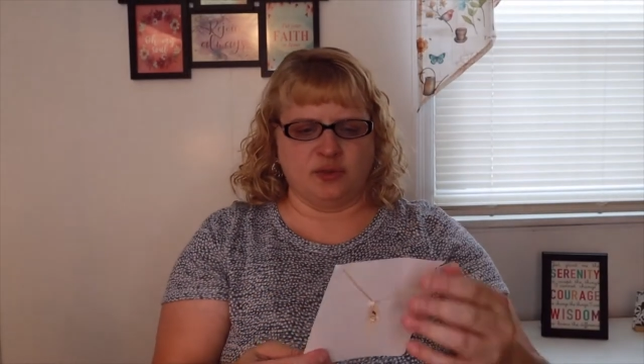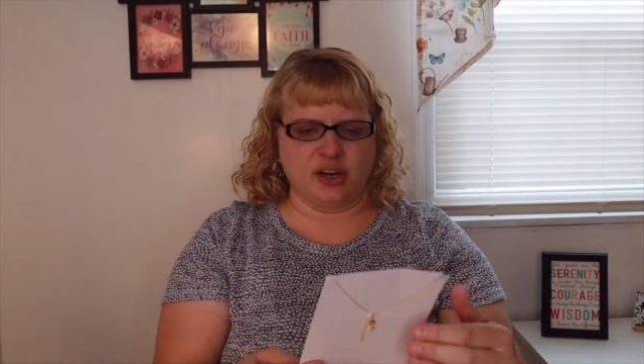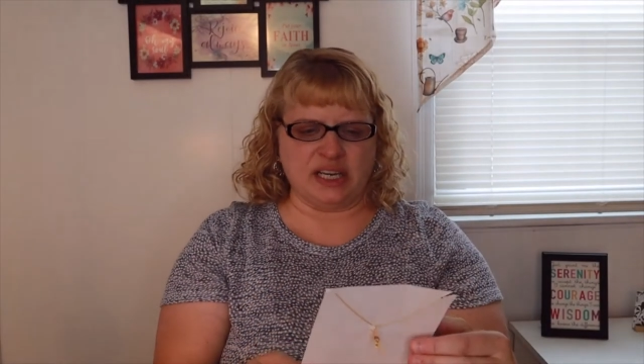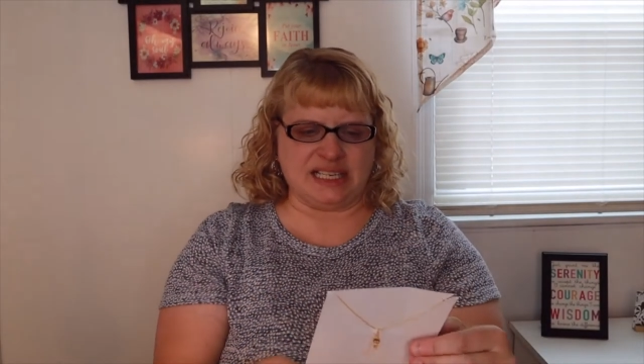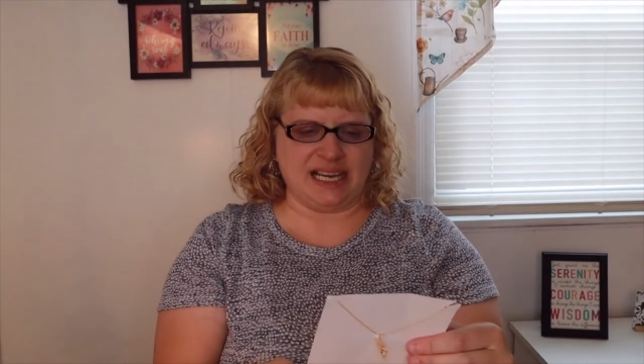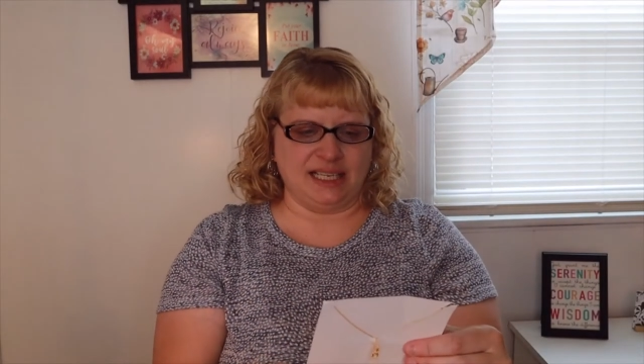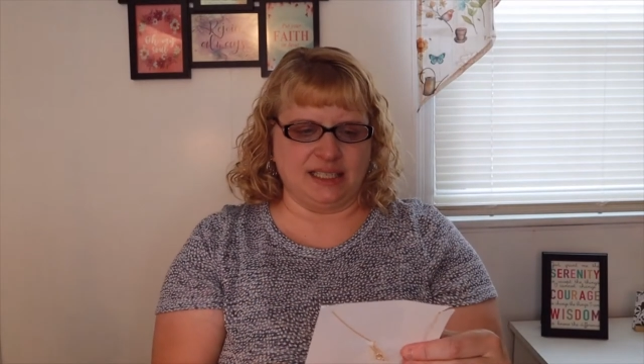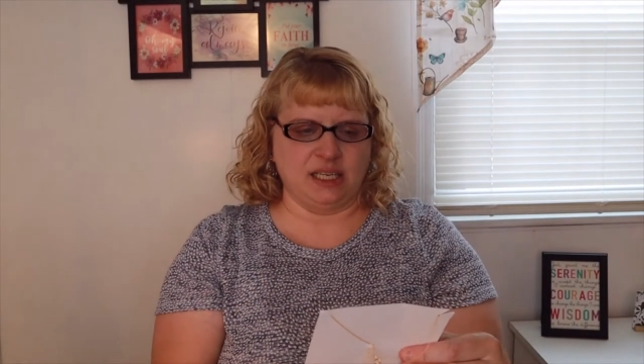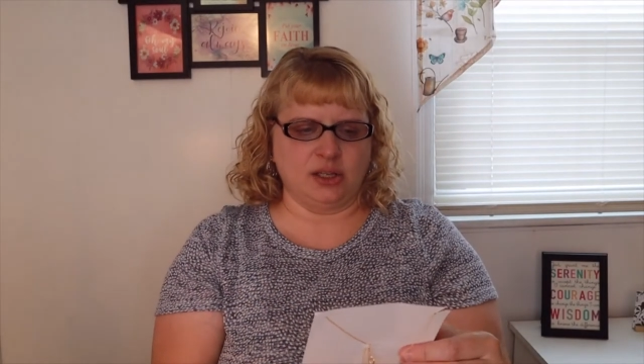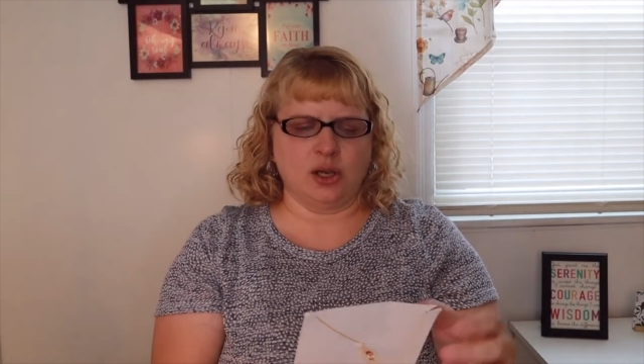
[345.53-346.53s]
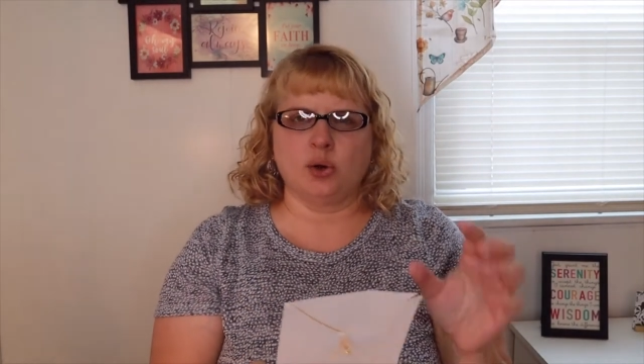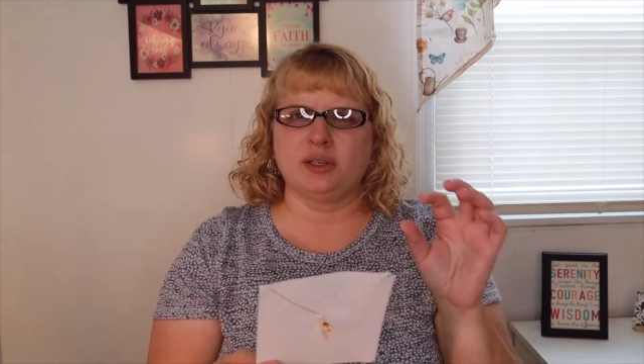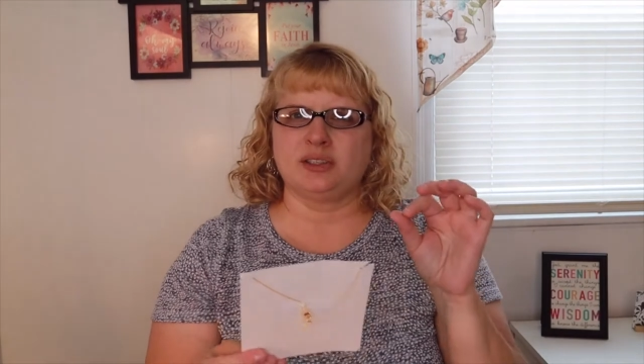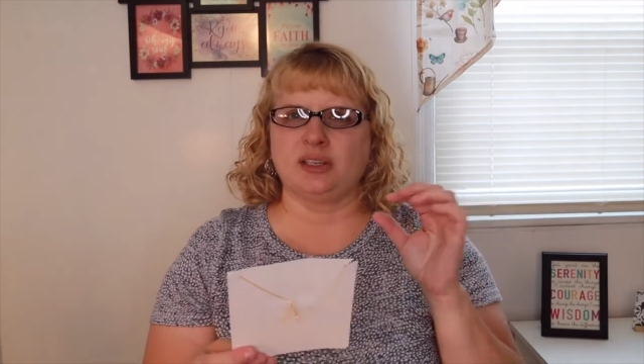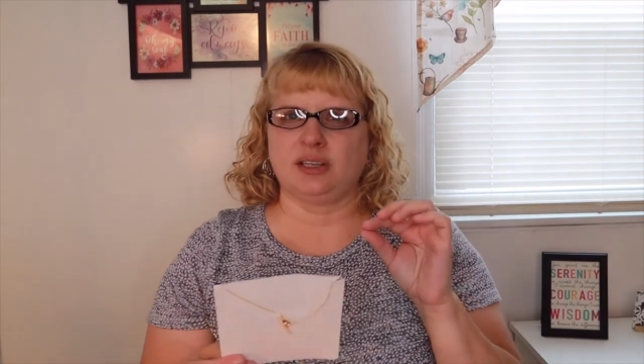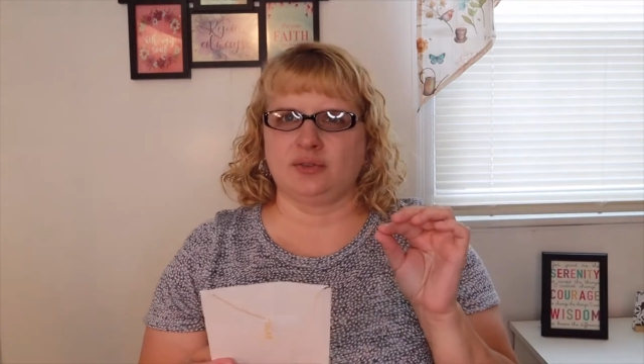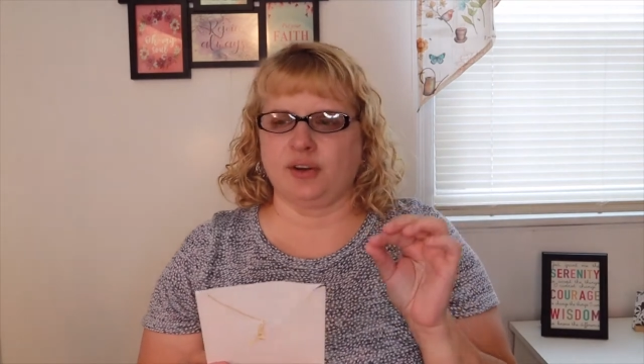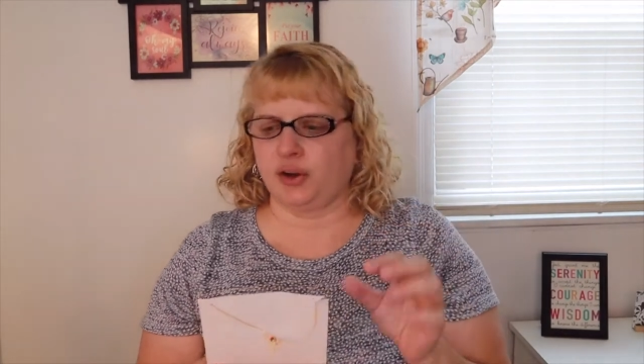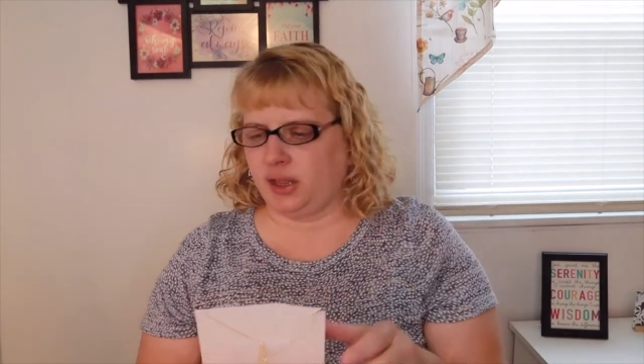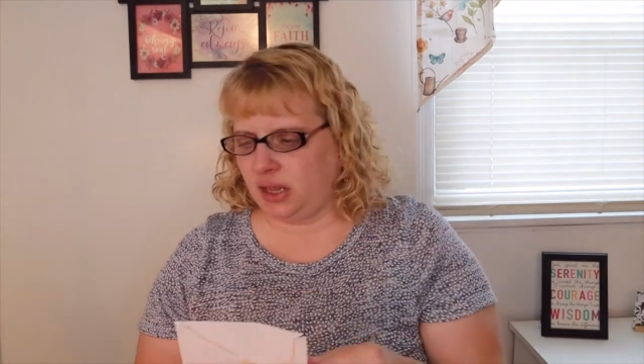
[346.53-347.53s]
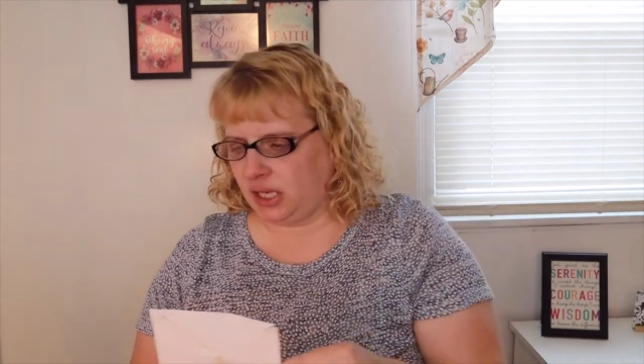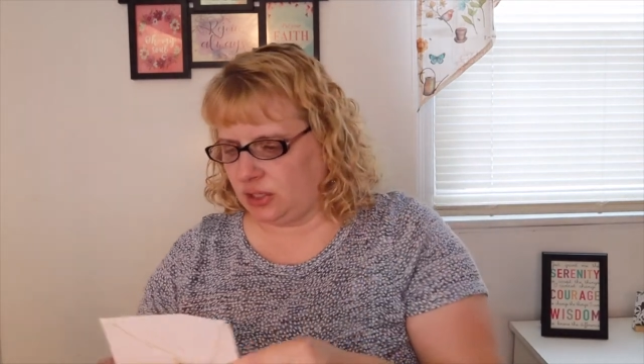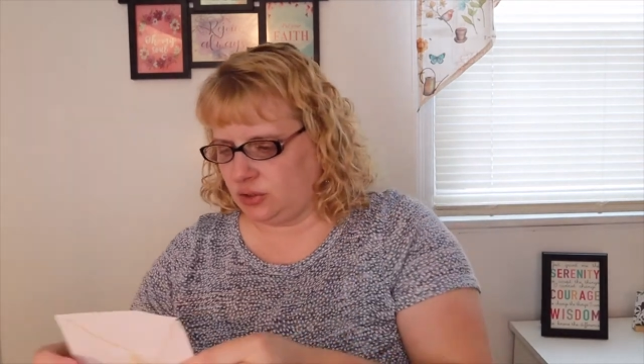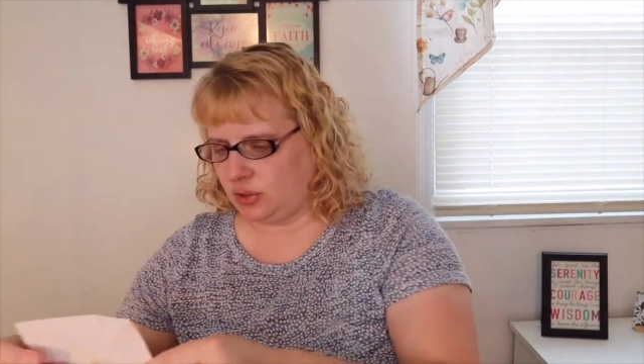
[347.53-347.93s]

very dainty though. It's very thin,